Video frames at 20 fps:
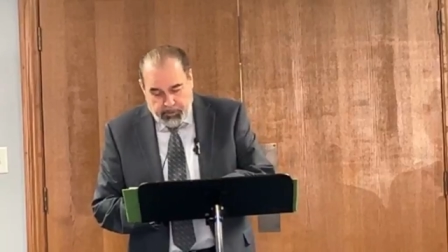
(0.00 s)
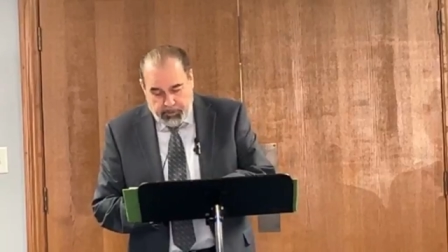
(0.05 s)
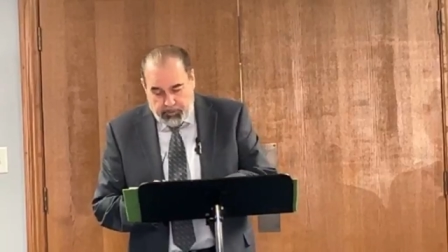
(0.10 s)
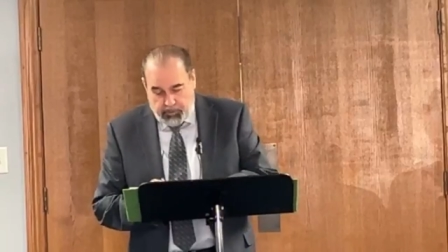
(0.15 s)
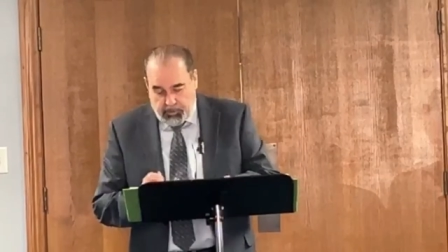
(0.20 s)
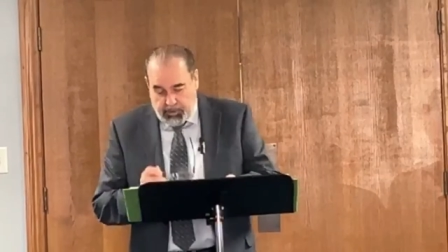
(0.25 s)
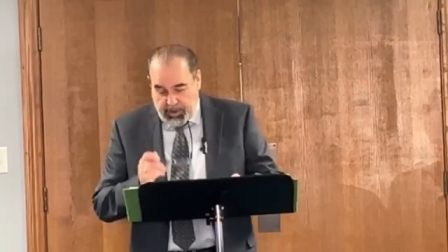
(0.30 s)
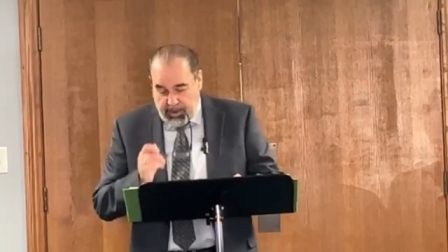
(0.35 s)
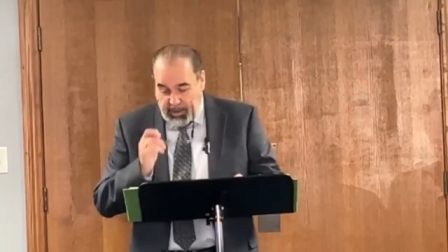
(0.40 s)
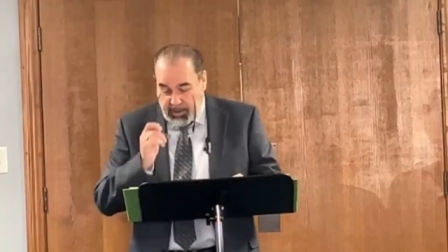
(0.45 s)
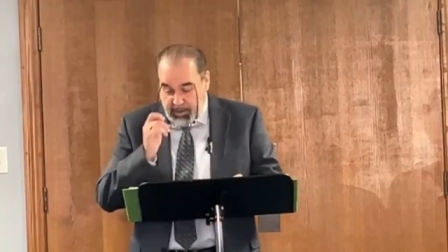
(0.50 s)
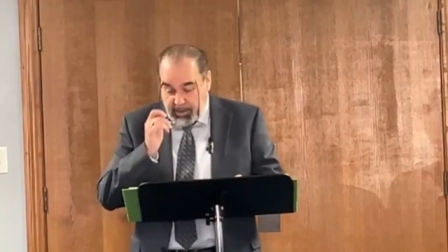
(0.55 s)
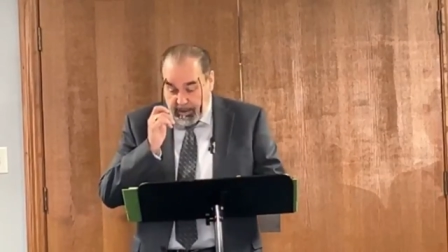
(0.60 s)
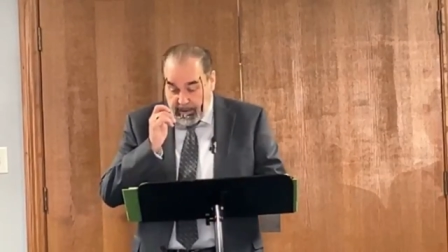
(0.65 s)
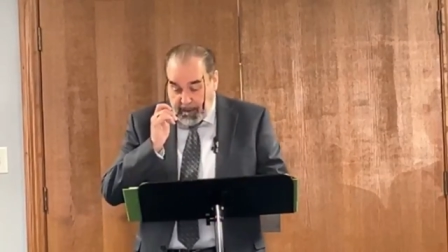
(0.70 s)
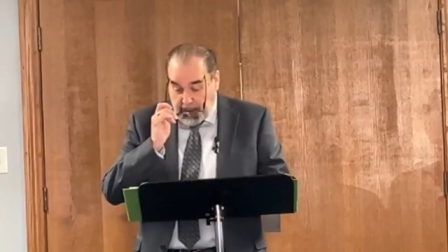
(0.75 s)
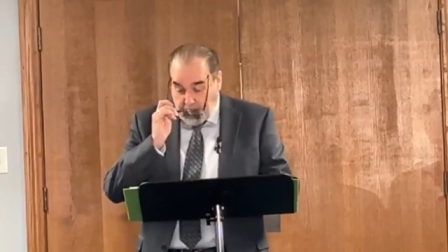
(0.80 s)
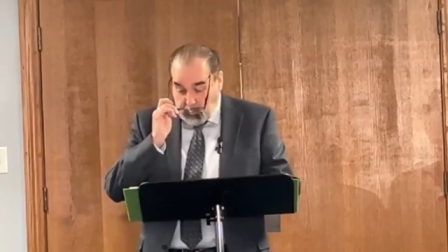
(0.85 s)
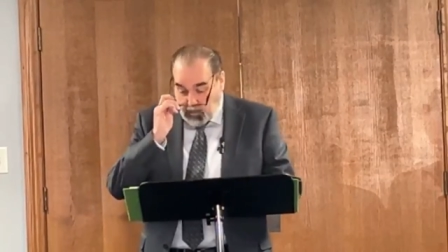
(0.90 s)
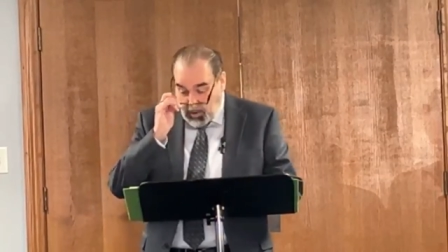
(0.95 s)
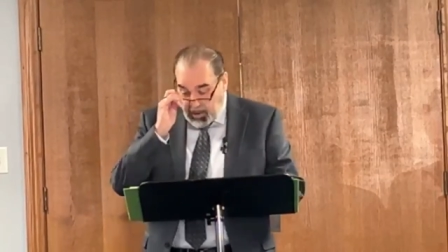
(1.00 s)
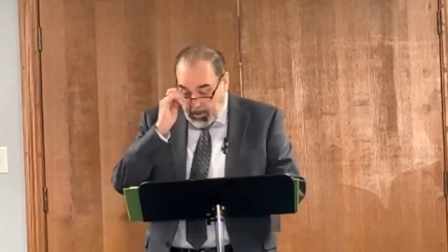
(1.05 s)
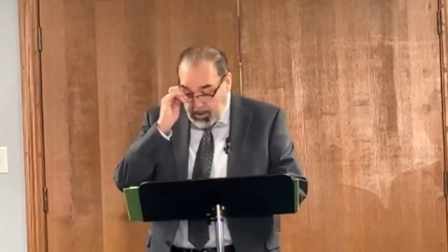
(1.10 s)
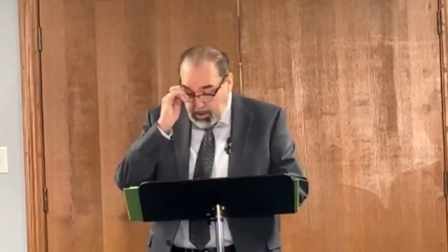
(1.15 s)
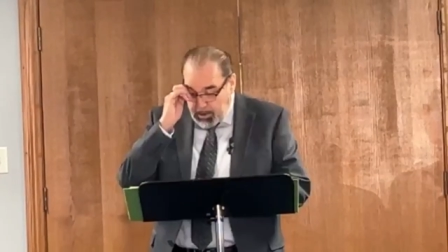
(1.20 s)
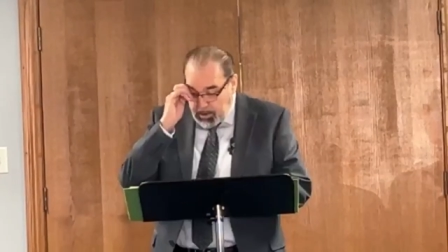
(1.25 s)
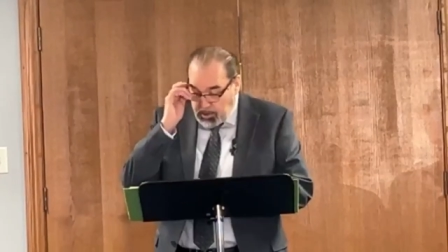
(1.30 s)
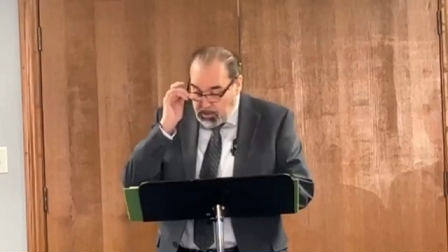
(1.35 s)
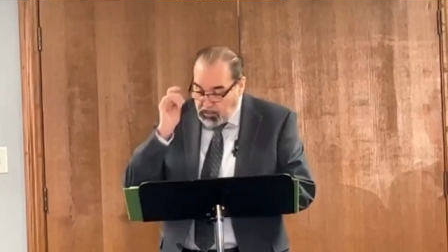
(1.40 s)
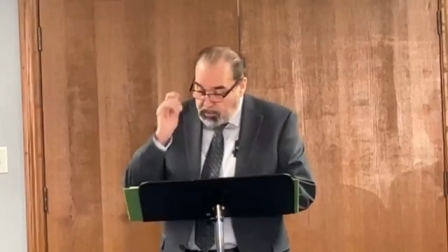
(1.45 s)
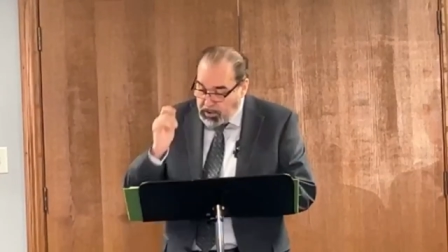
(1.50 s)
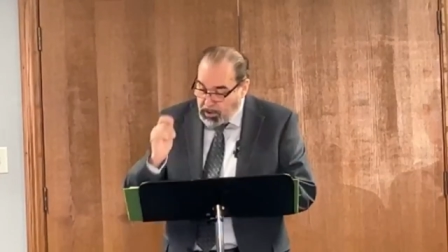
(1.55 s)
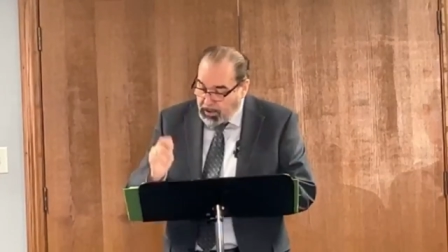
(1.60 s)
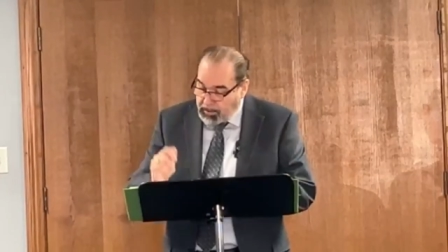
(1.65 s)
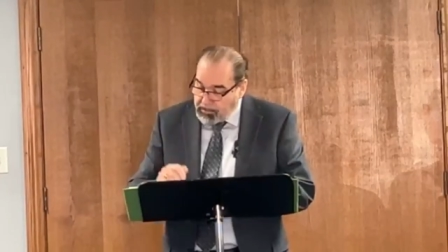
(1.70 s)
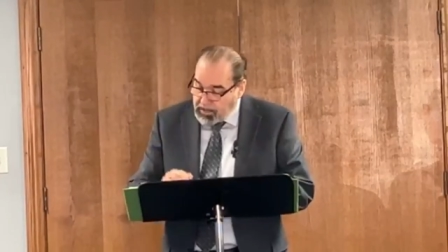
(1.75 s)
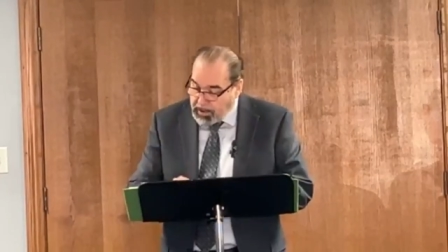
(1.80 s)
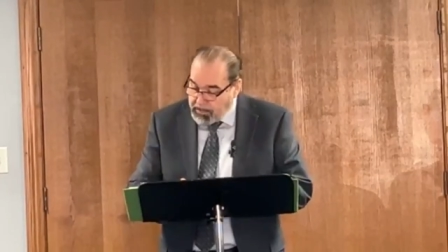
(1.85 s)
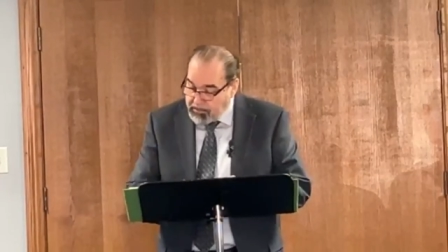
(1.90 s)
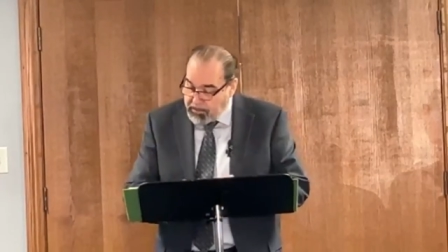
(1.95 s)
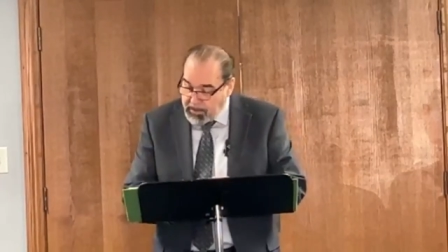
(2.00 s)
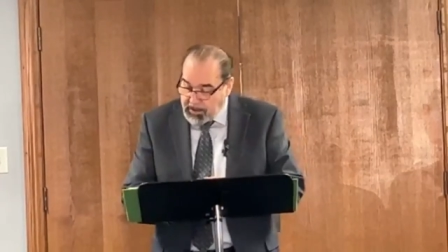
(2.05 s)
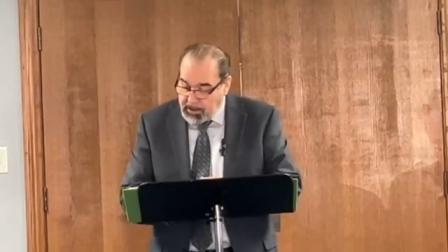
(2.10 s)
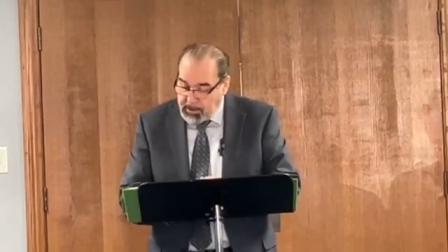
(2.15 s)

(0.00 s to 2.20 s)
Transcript: of verse 13, he says, I write unto you, young men,